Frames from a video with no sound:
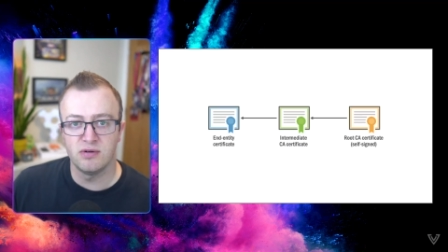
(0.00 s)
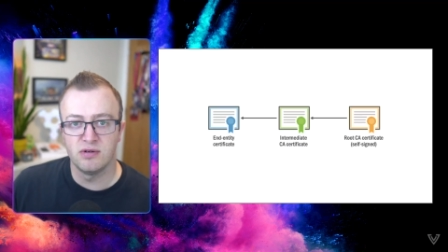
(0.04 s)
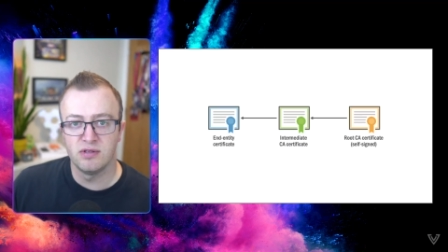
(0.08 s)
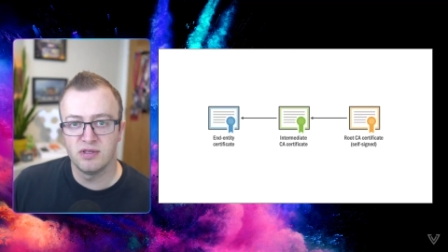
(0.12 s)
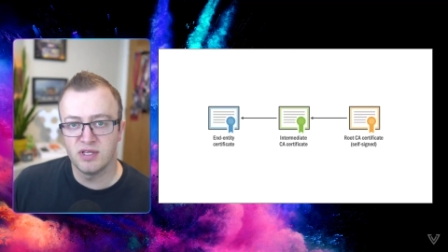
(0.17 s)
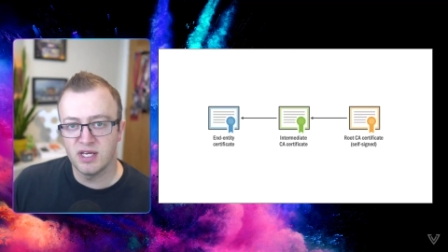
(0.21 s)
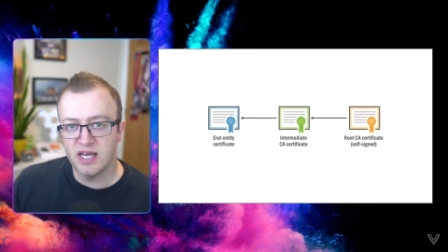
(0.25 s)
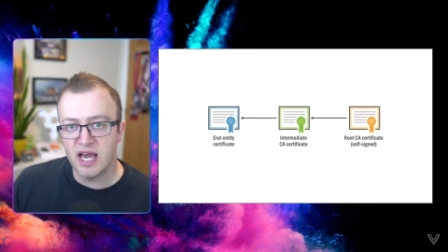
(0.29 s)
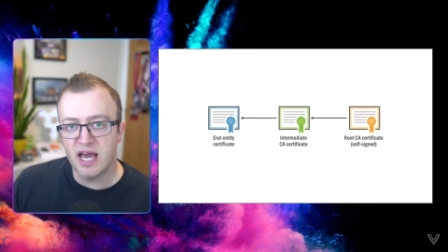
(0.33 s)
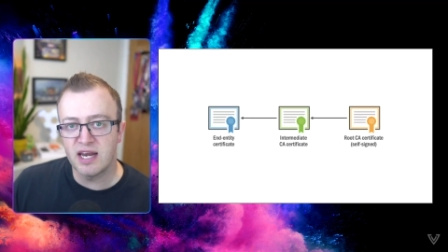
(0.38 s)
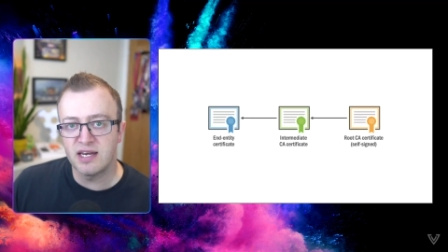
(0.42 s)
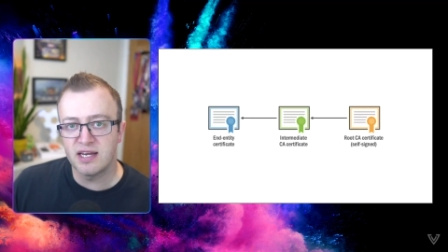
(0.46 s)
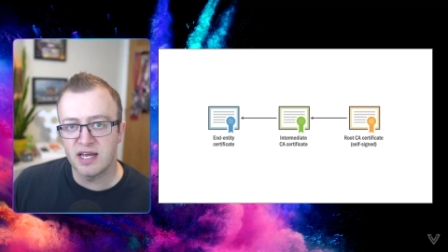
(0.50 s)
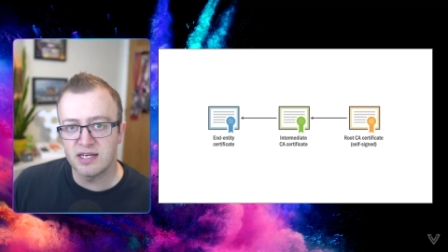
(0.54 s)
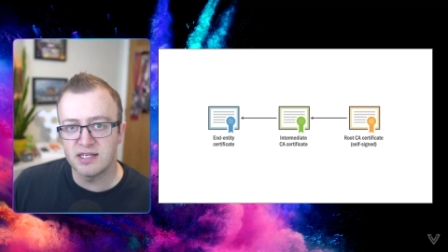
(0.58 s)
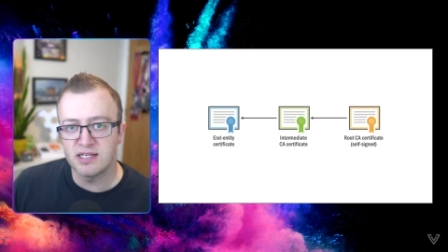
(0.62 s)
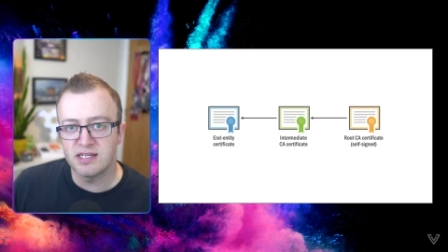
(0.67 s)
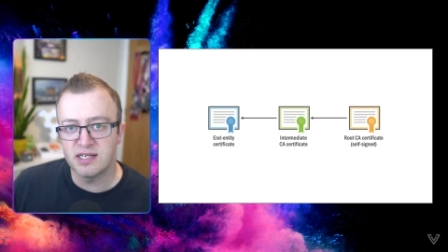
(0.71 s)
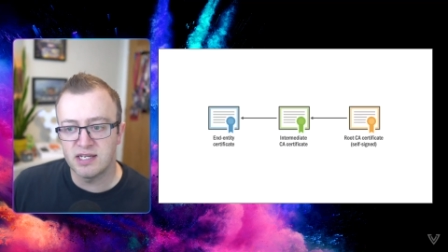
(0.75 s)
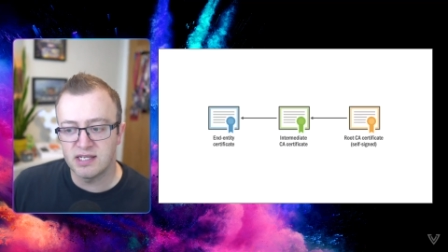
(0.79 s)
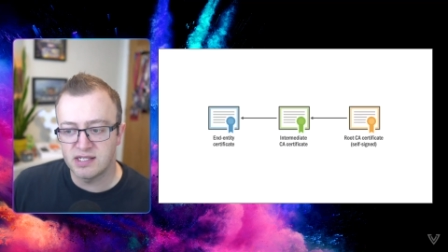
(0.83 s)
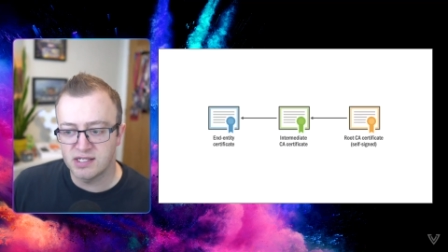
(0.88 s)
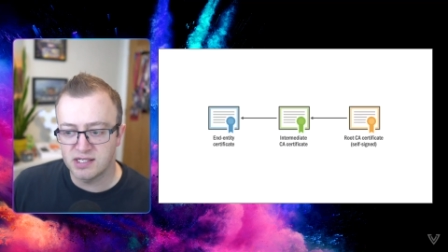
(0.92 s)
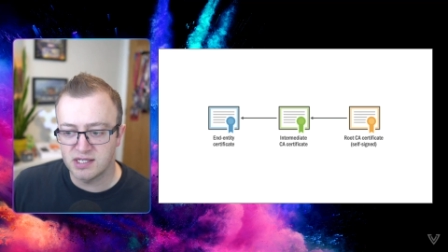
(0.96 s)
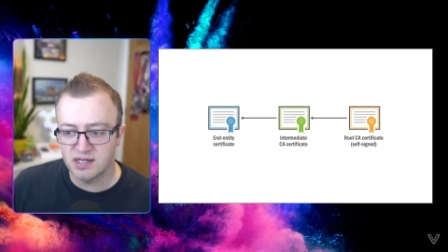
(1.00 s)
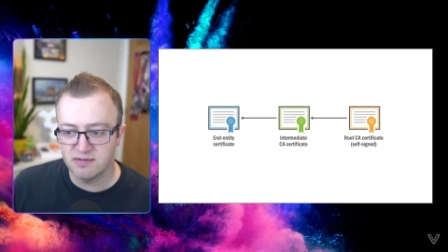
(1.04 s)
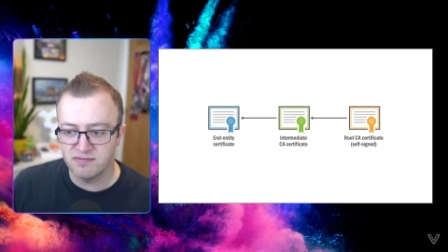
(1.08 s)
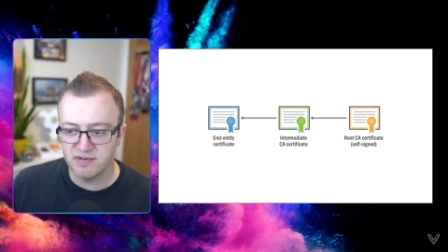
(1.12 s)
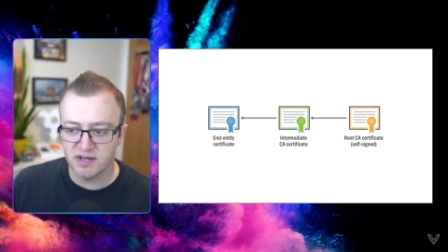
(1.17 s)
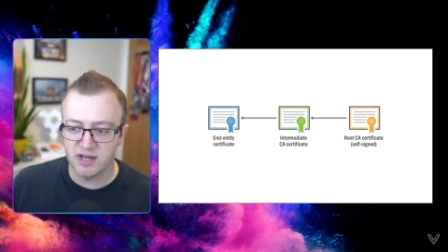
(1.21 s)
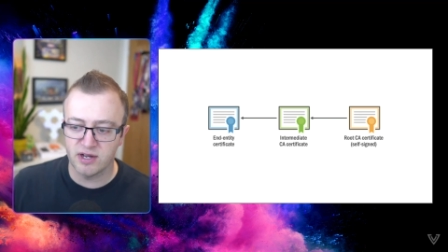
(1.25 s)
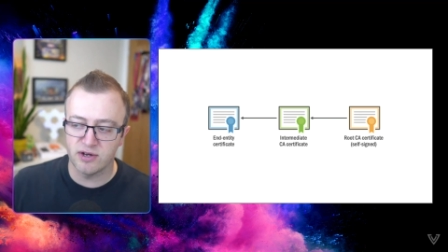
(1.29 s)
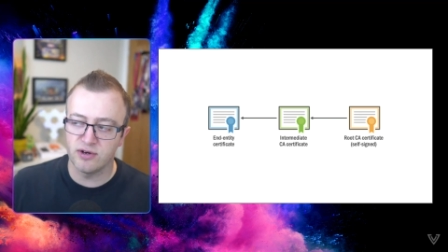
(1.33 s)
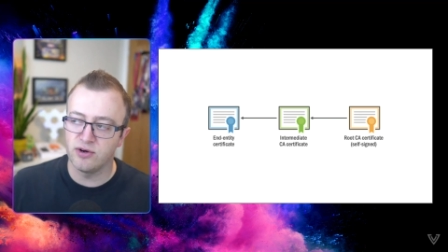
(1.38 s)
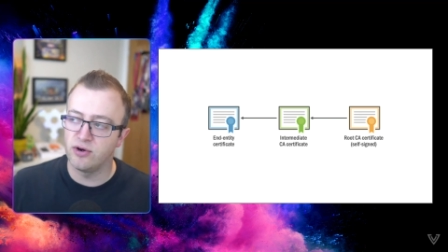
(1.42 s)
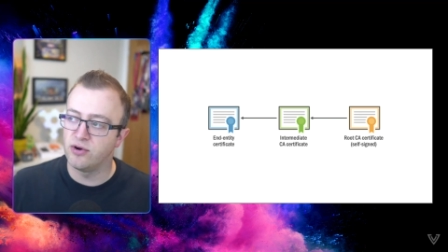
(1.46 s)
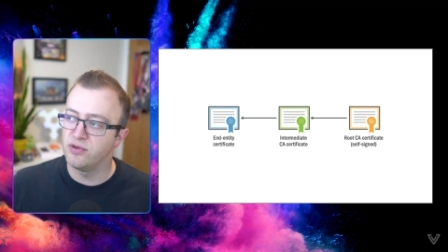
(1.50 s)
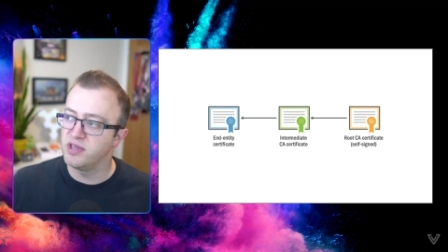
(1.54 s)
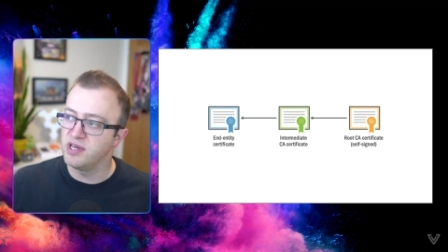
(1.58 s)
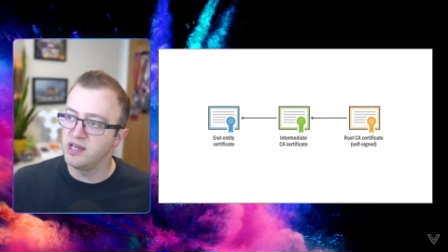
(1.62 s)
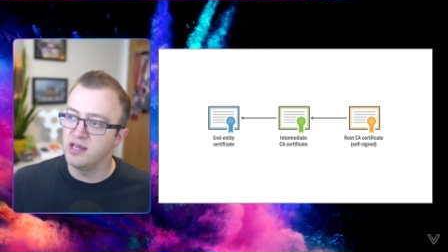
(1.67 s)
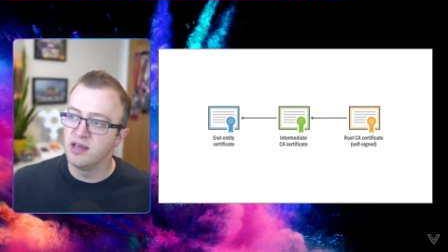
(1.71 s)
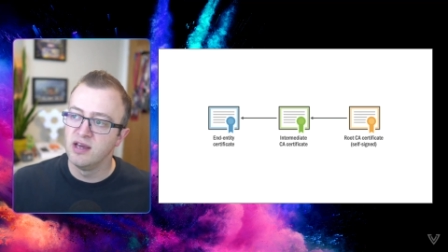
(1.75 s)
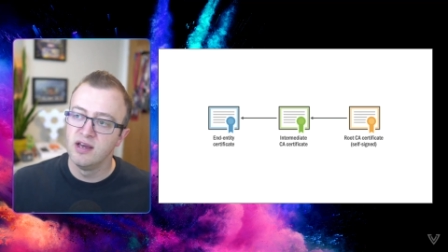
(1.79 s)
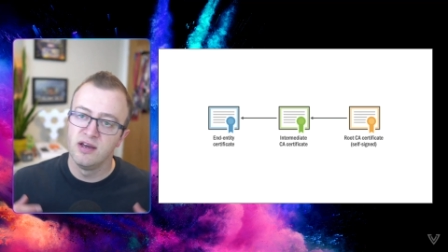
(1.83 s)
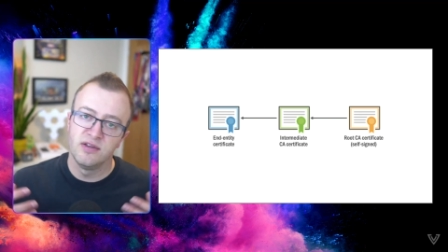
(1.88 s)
the end entity certificate or the